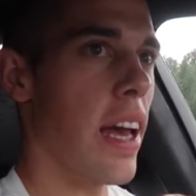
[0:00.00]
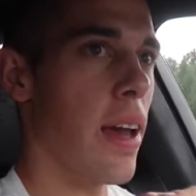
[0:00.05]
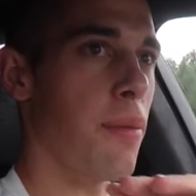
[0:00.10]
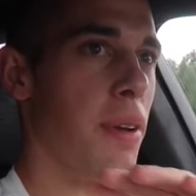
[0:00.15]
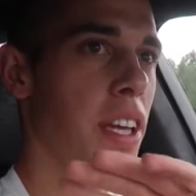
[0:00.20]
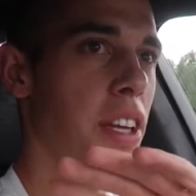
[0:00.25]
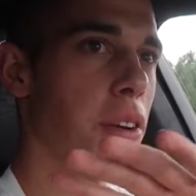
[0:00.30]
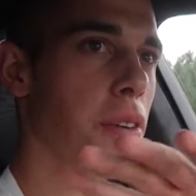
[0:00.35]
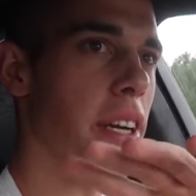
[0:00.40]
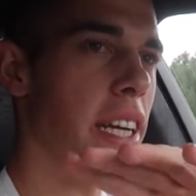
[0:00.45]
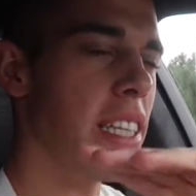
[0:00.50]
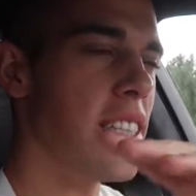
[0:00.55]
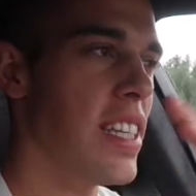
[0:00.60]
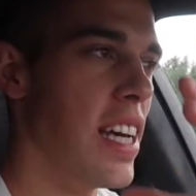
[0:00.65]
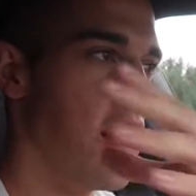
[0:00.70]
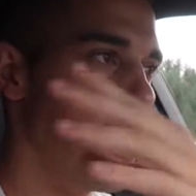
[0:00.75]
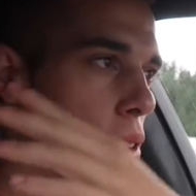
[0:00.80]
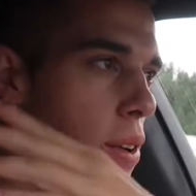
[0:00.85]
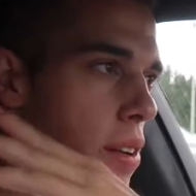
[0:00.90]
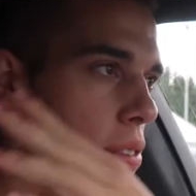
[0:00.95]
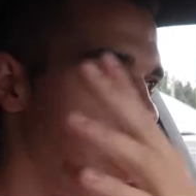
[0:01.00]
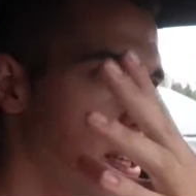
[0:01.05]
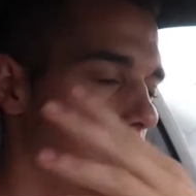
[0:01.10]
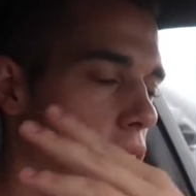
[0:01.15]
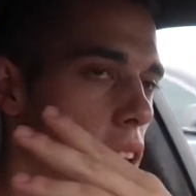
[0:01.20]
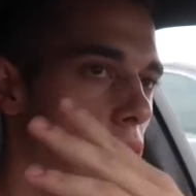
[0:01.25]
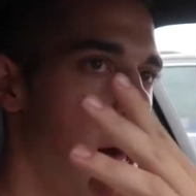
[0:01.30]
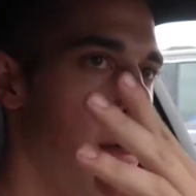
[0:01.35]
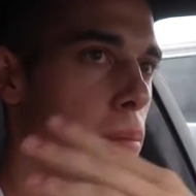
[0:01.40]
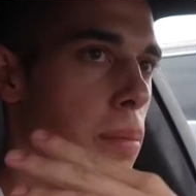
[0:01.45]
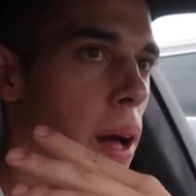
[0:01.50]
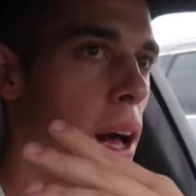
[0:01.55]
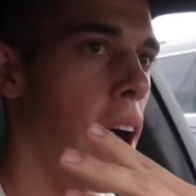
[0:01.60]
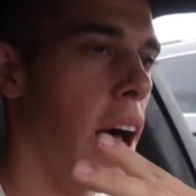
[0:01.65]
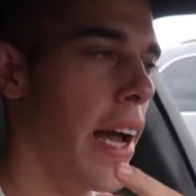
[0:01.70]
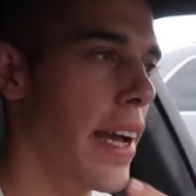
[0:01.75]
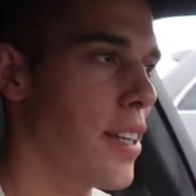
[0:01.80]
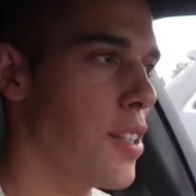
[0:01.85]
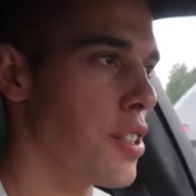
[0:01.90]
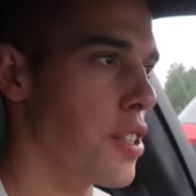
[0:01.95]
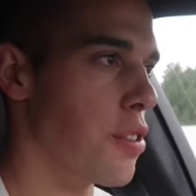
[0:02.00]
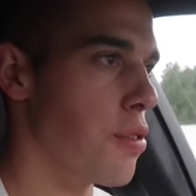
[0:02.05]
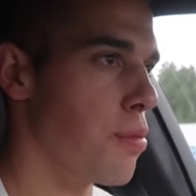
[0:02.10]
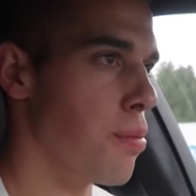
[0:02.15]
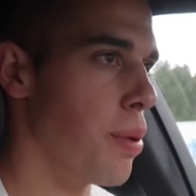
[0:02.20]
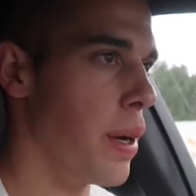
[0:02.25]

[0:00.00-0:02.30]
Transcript: I mean, you can tell you have a lot behind you,